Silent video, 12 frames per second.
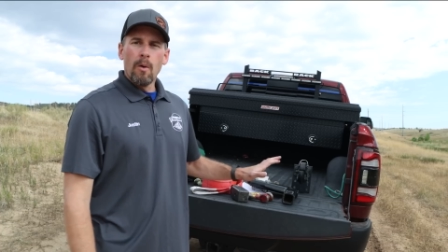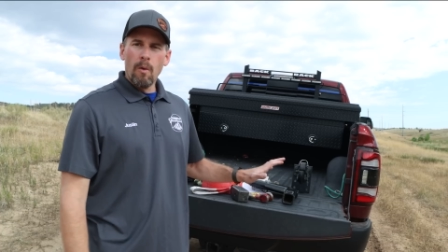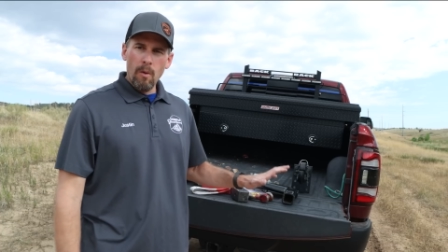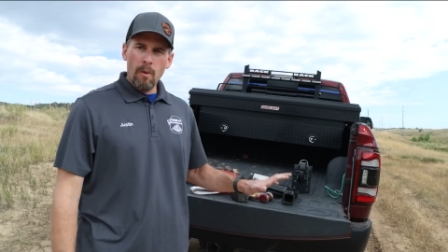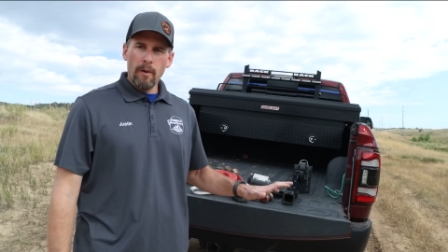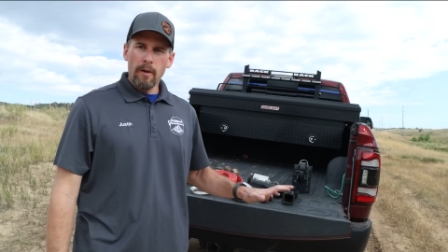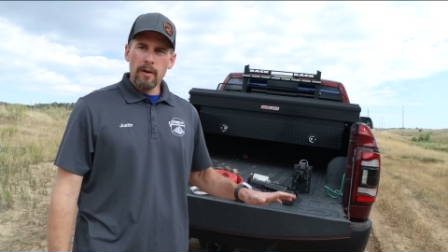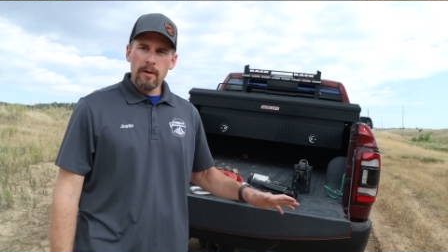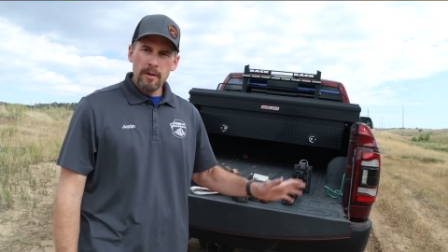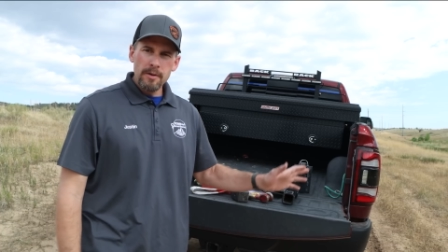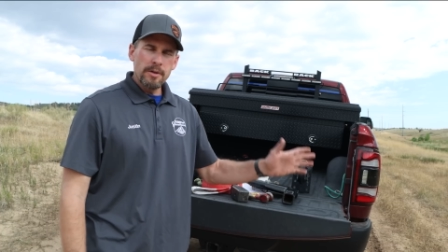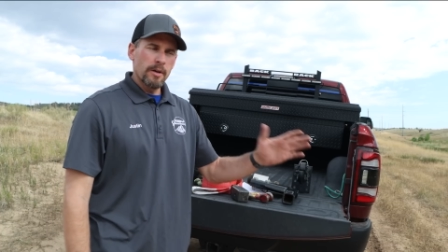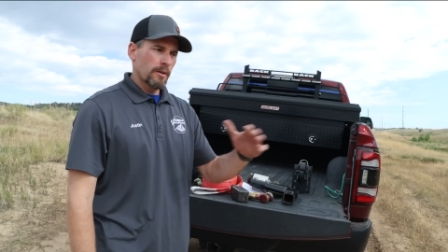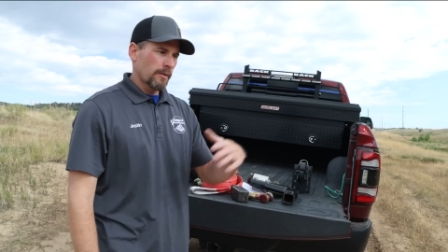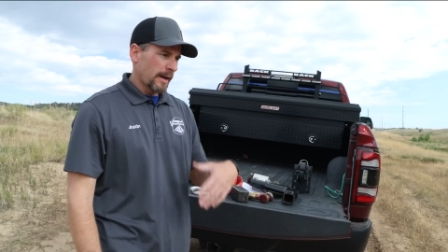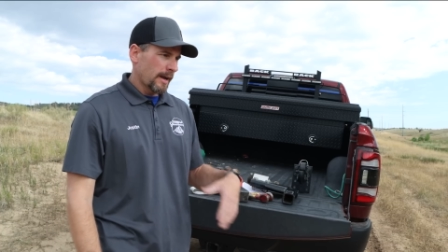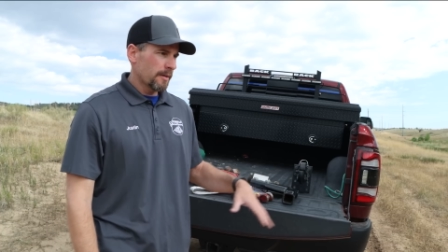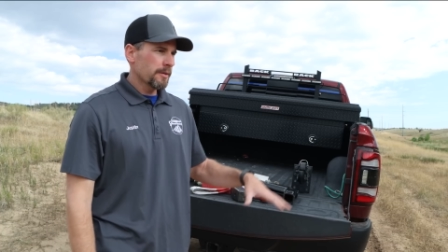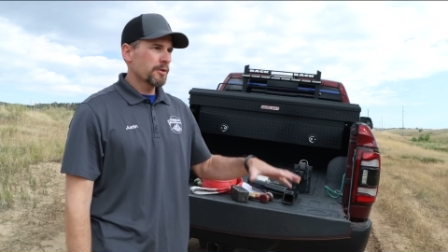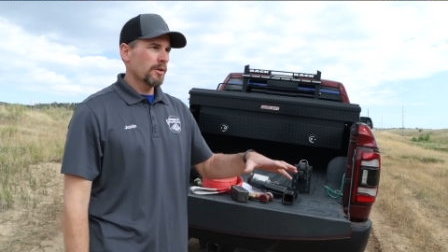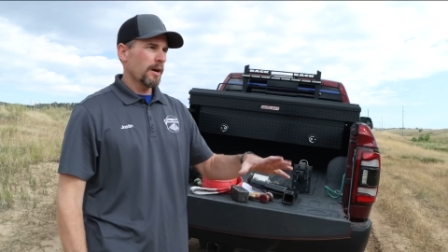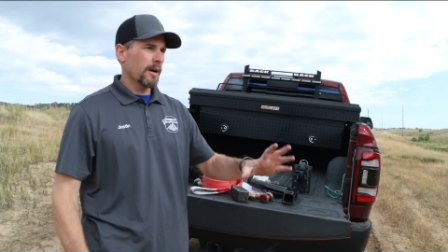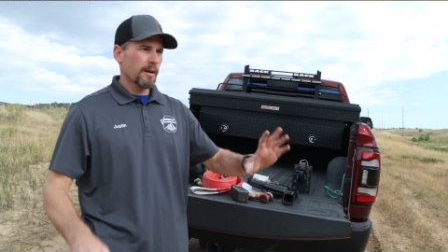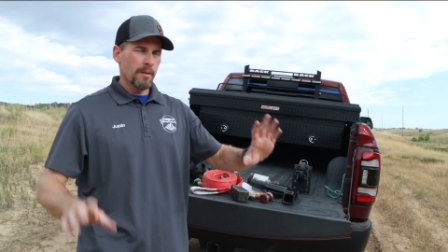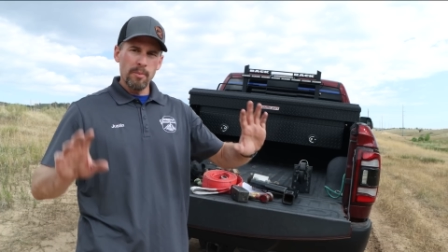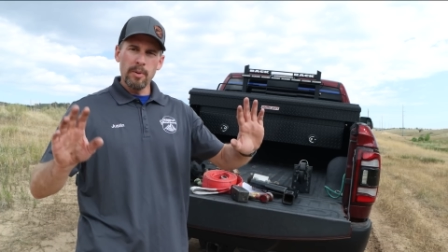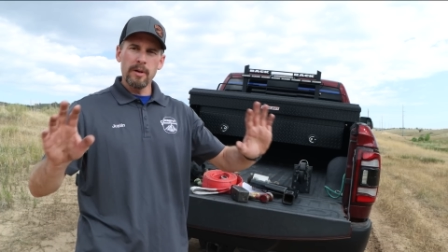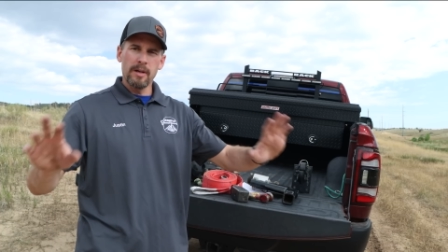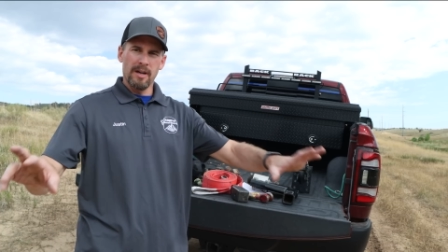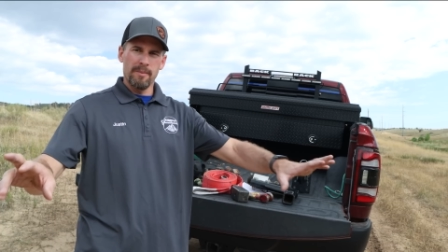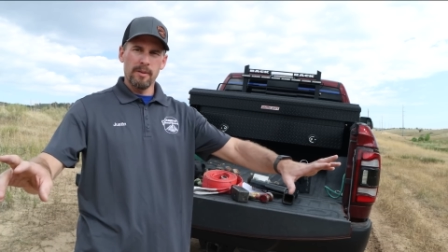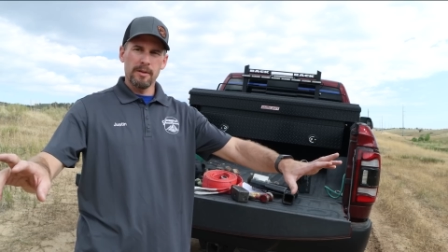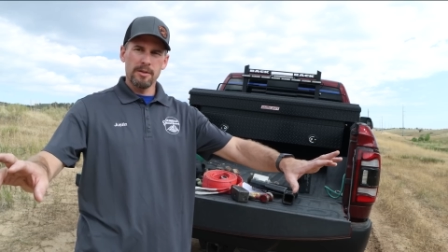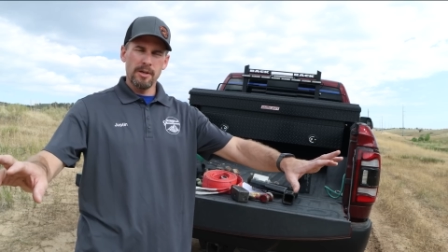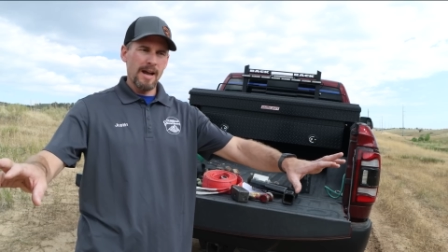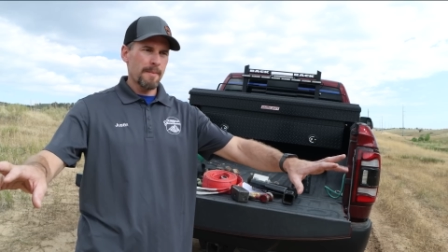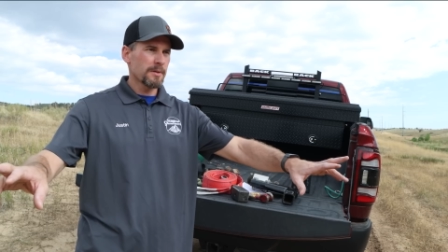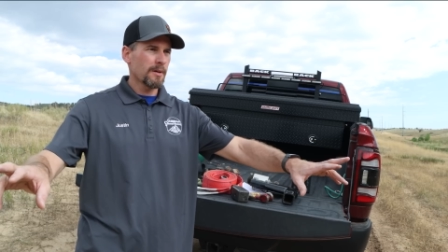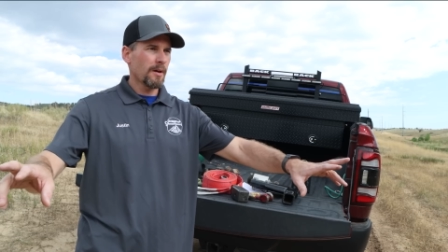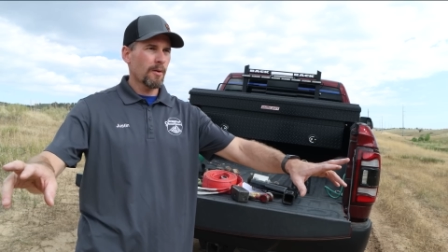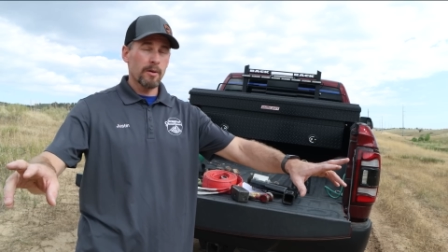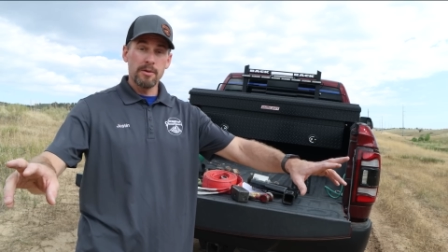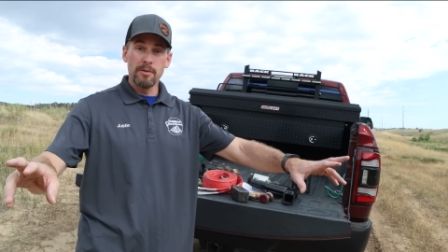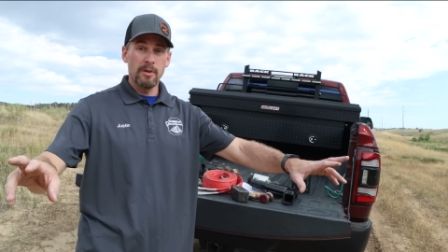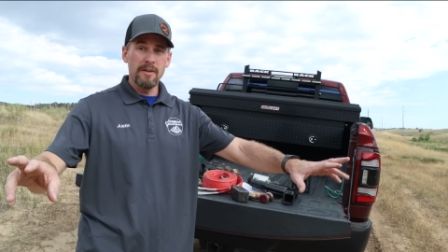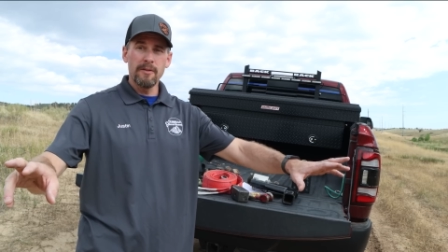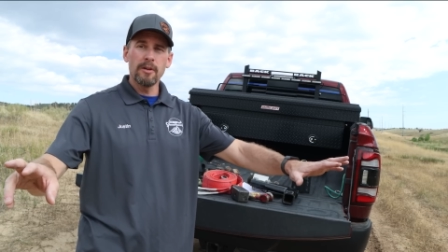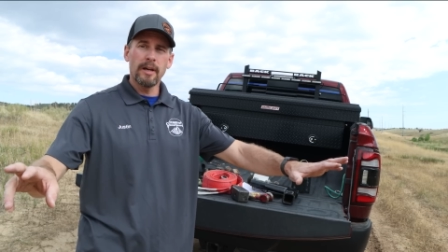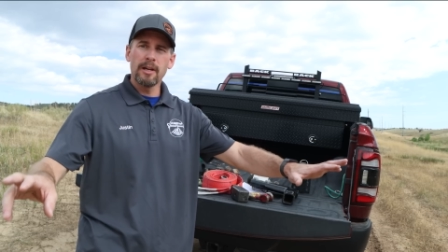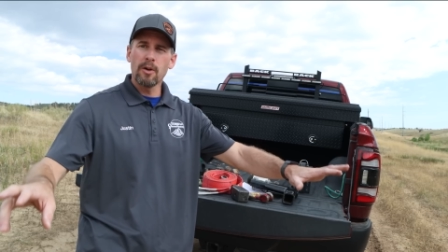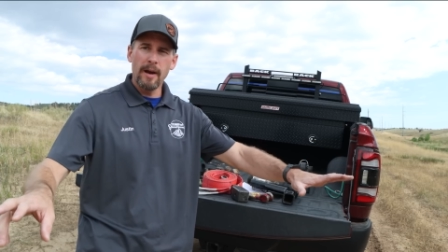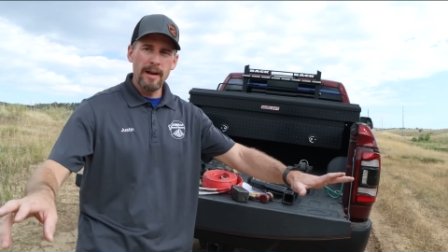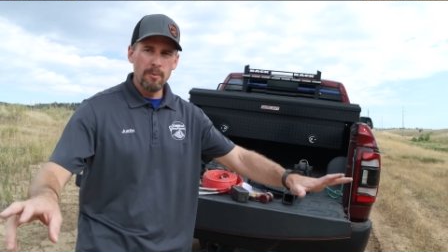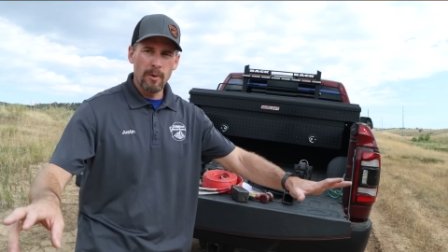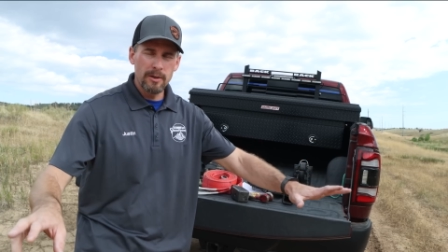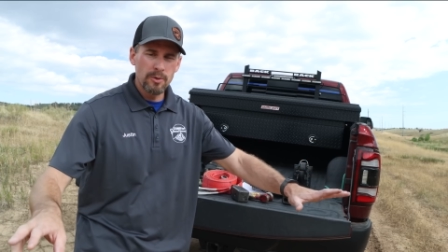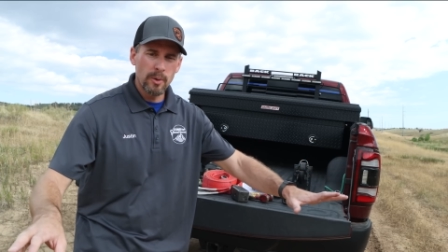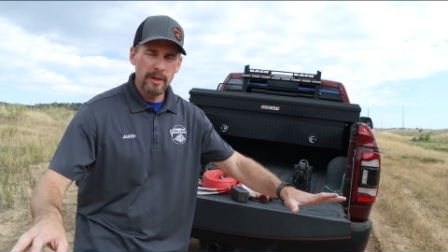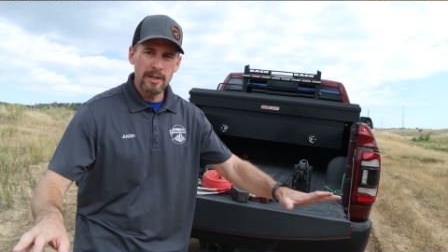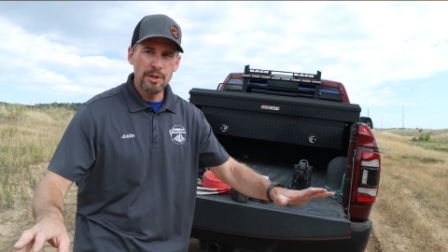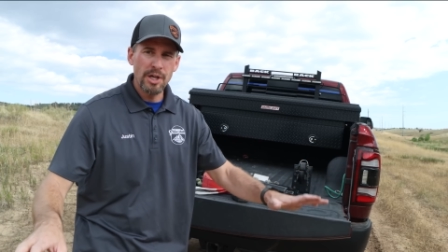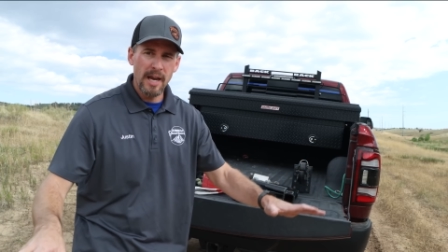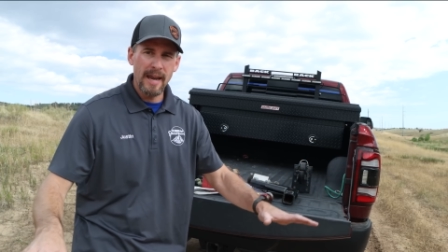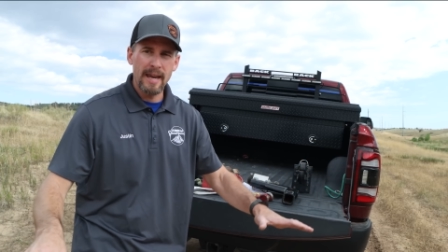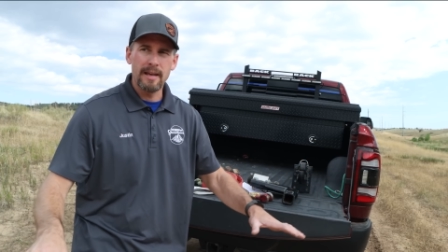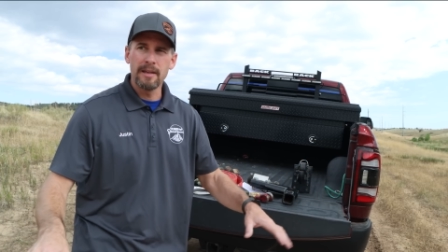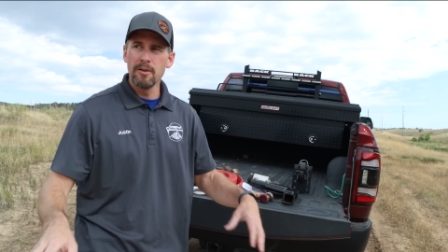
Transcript: or turn around the truck, put a couple of straps on, or even like grade 120 chain.